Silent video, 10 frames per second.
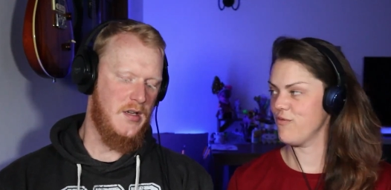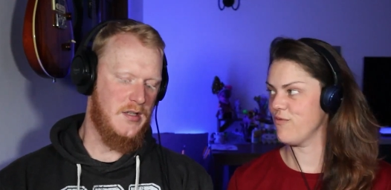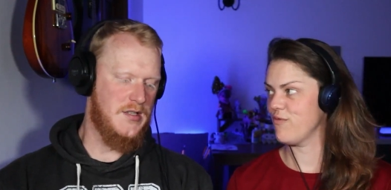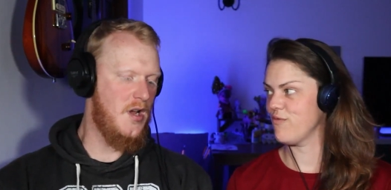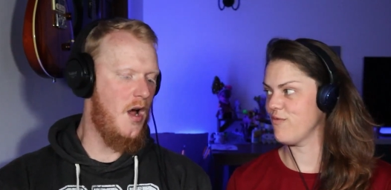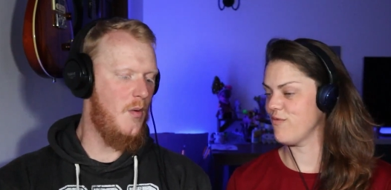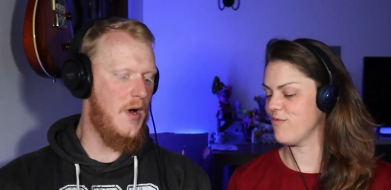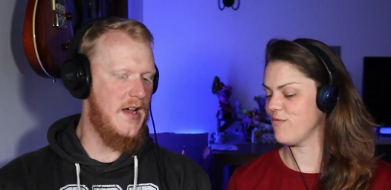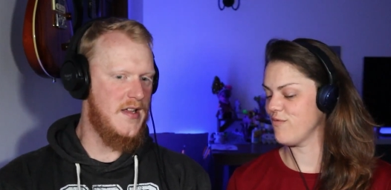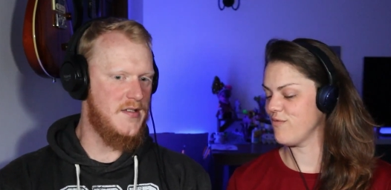Speaker 1: guitar
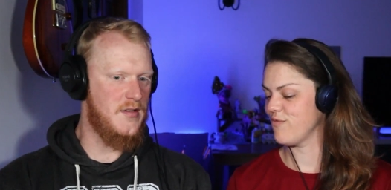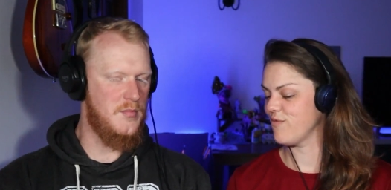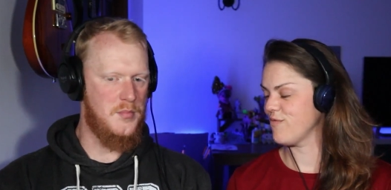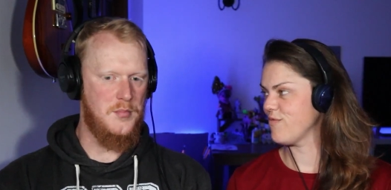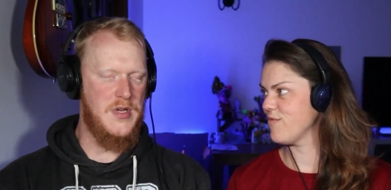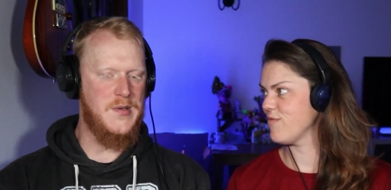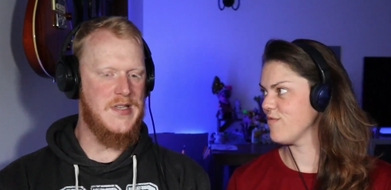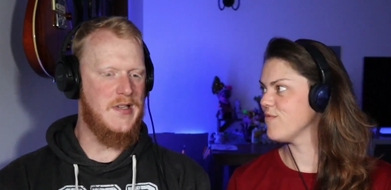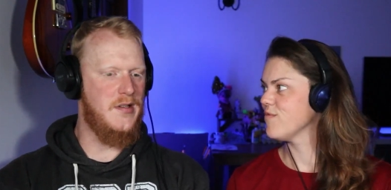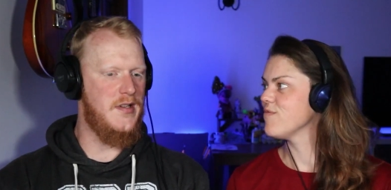wise and
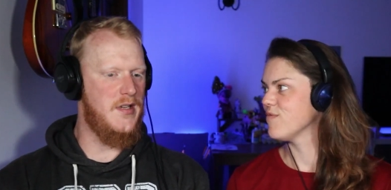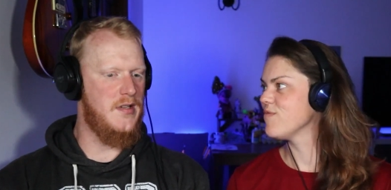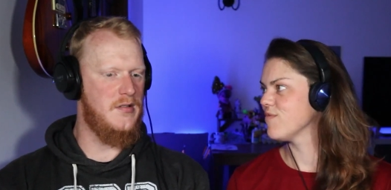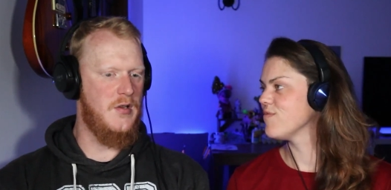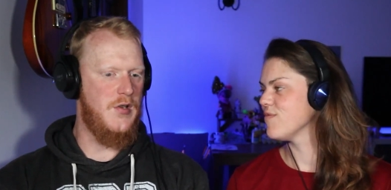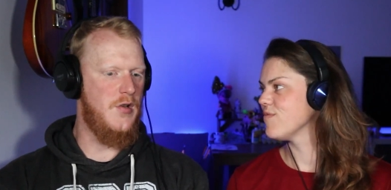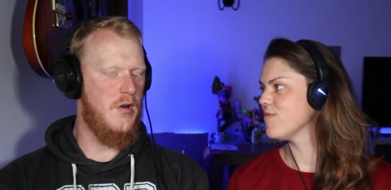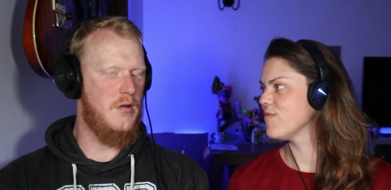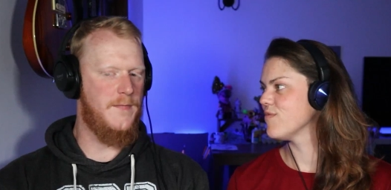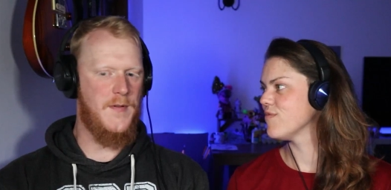musically,
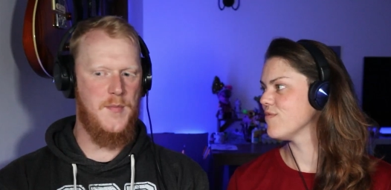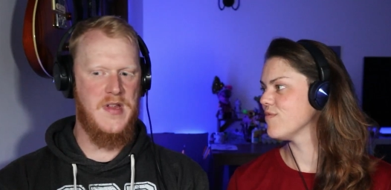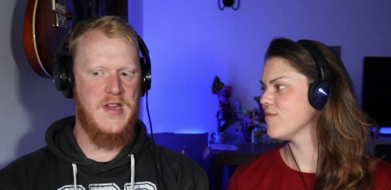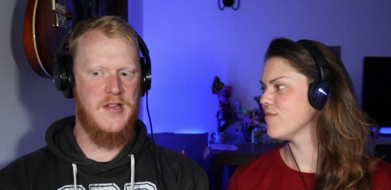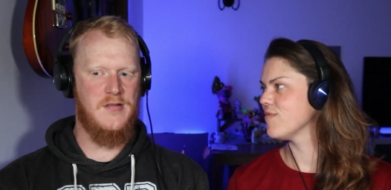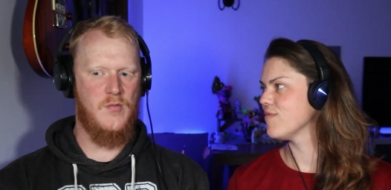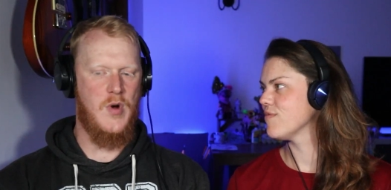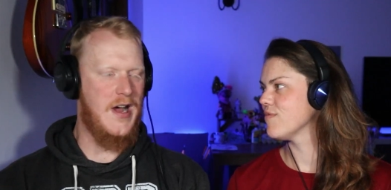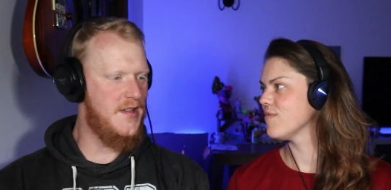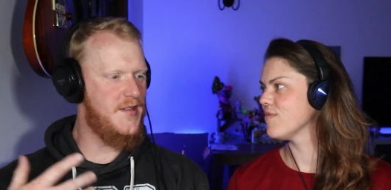not for me
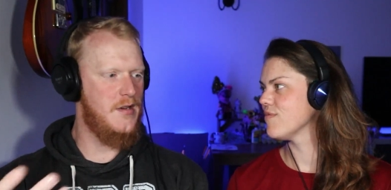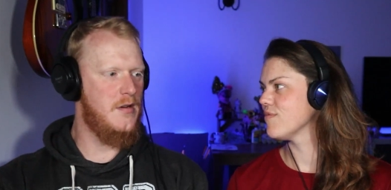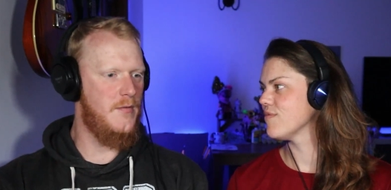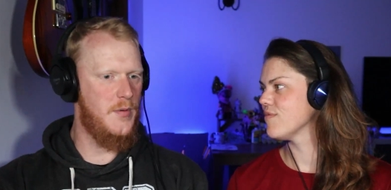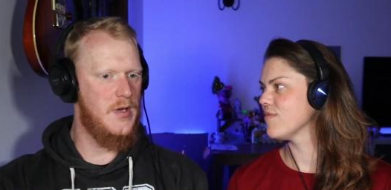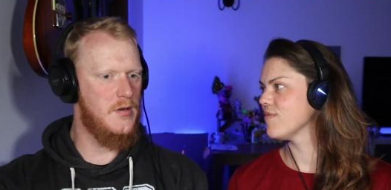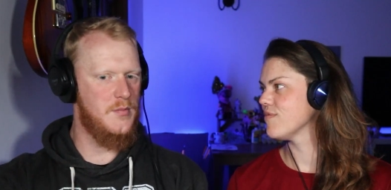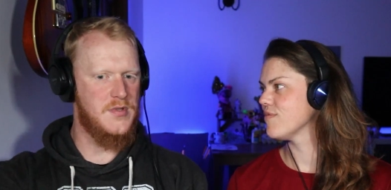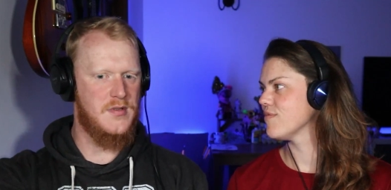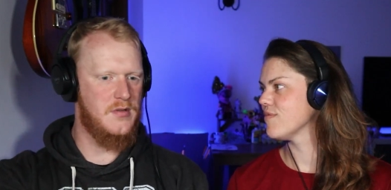what I think of when it
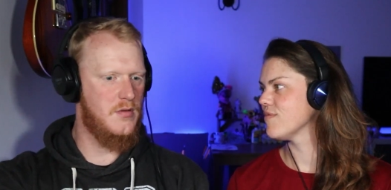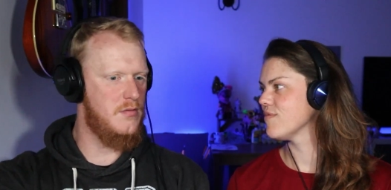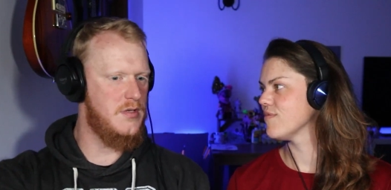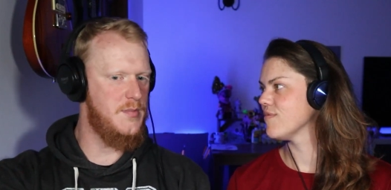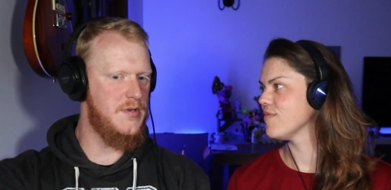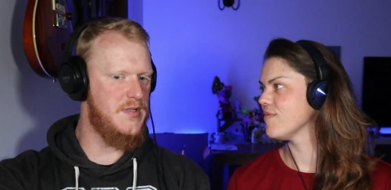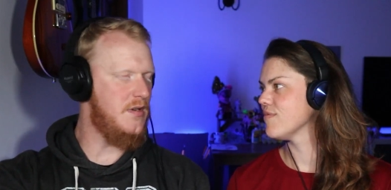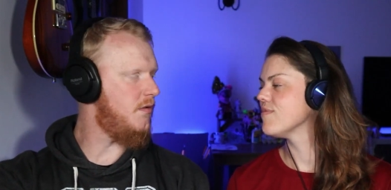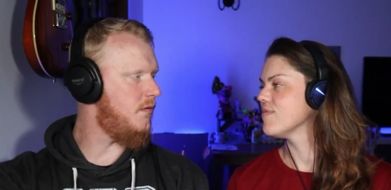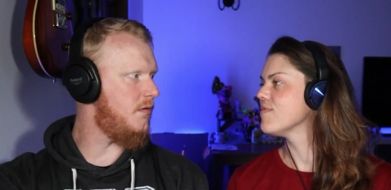comes to country
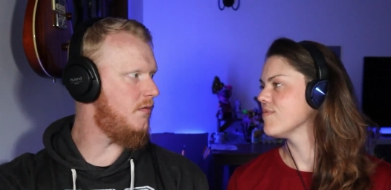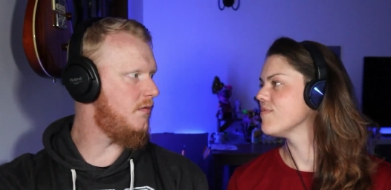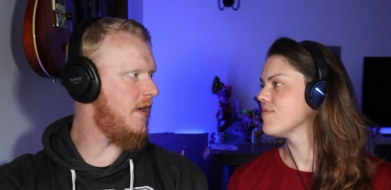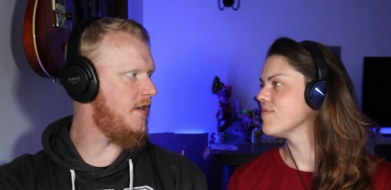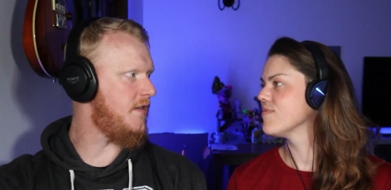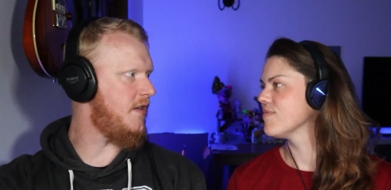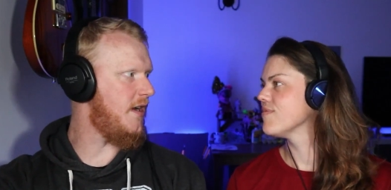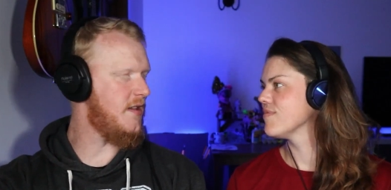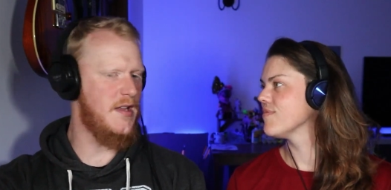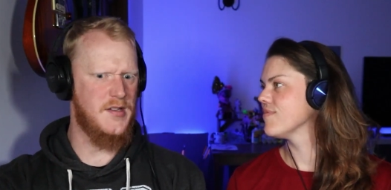music or anything
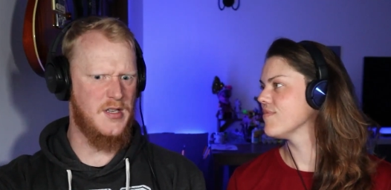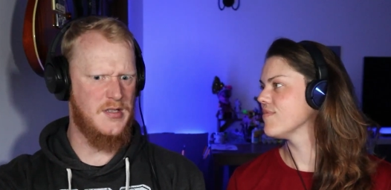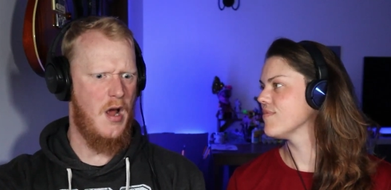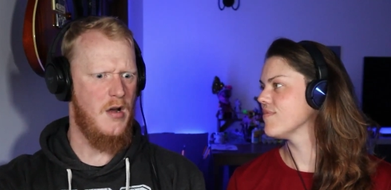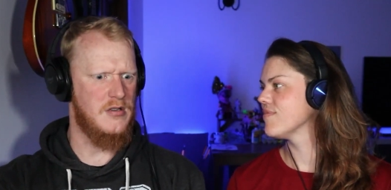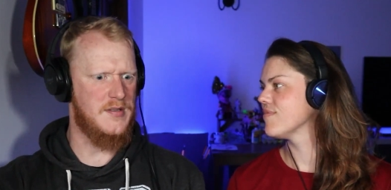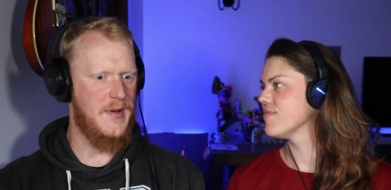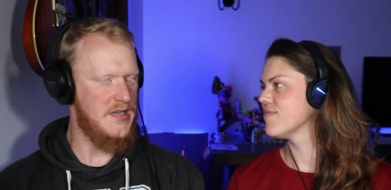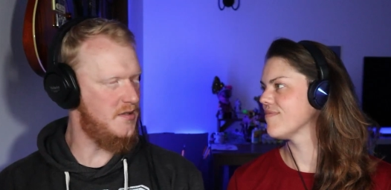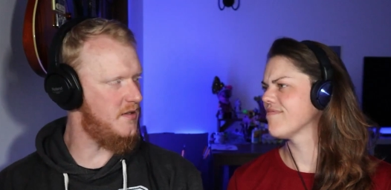like that. The guitar
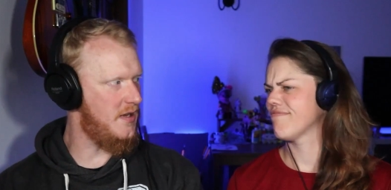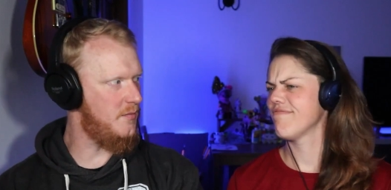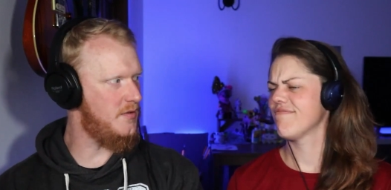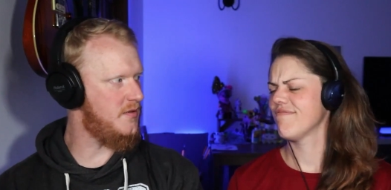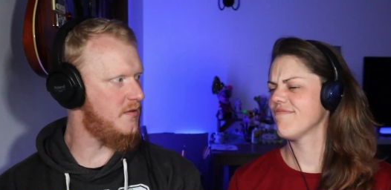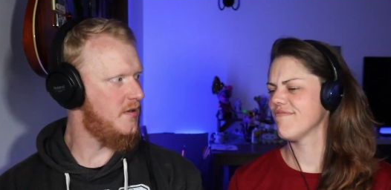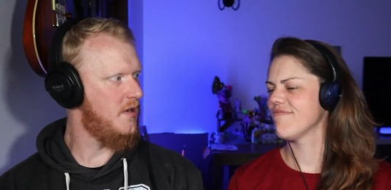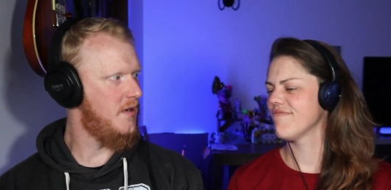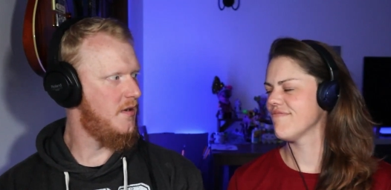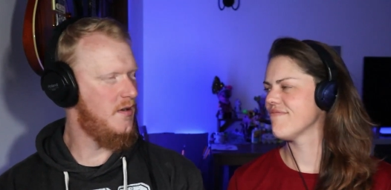especially, that was
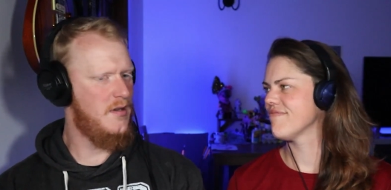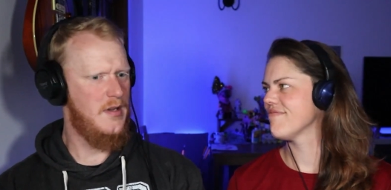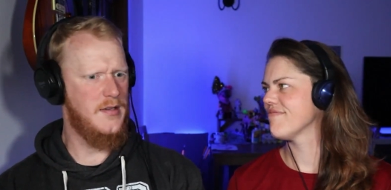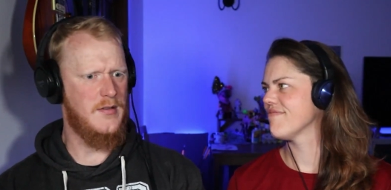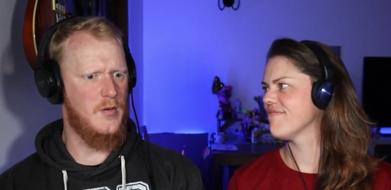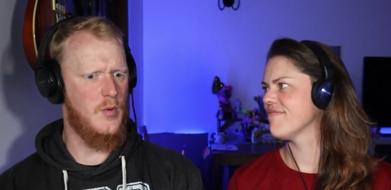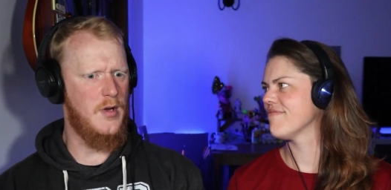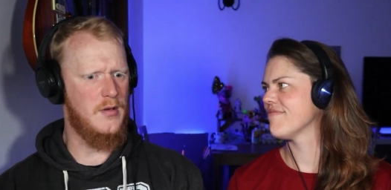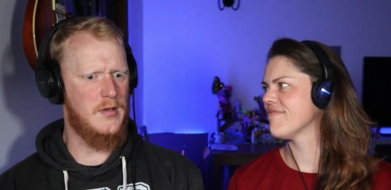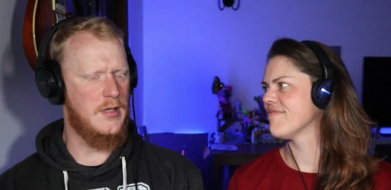I don't know
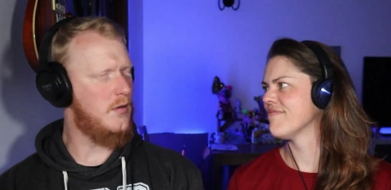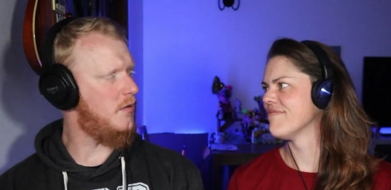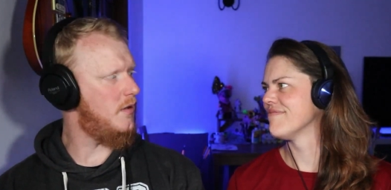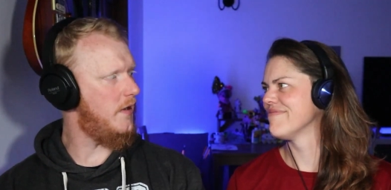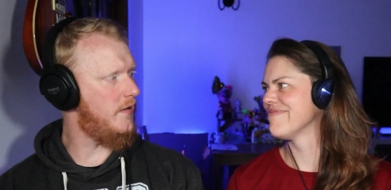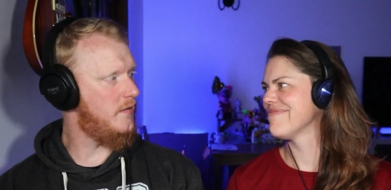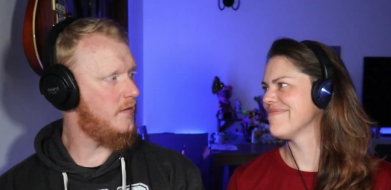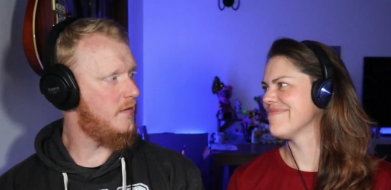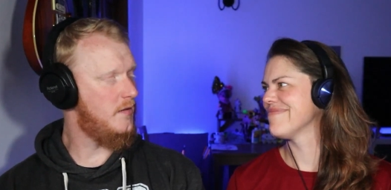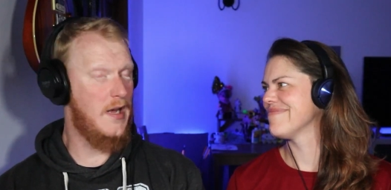what I'd call that.
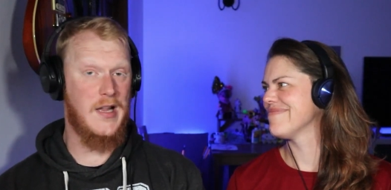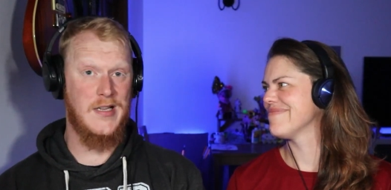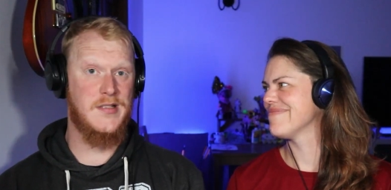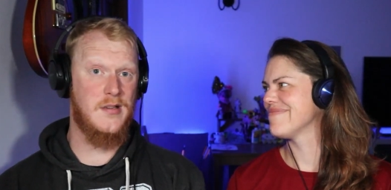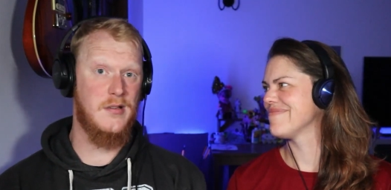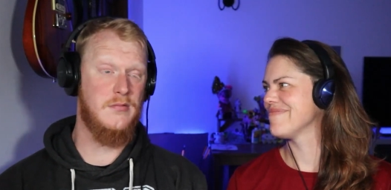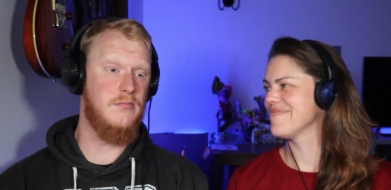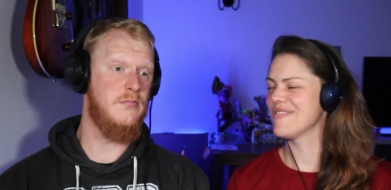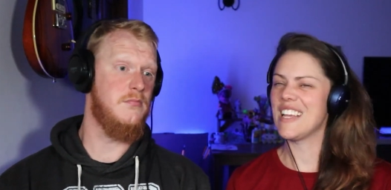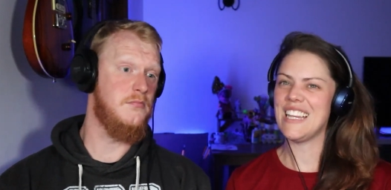I liked it
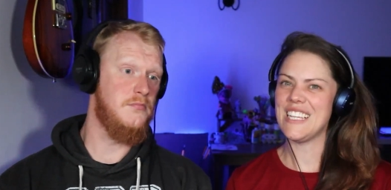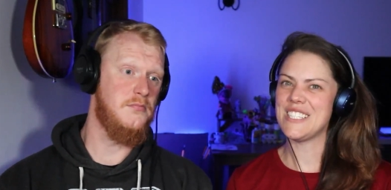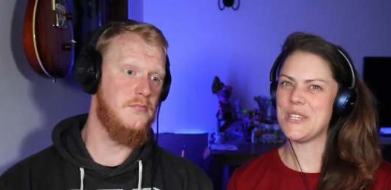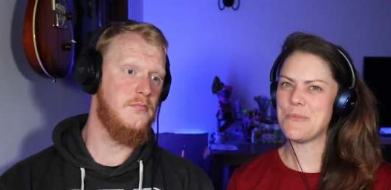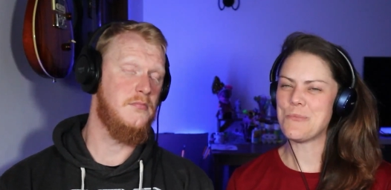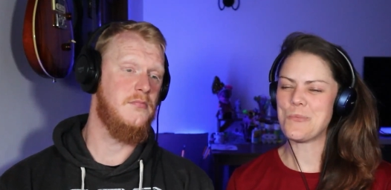though. I liked it.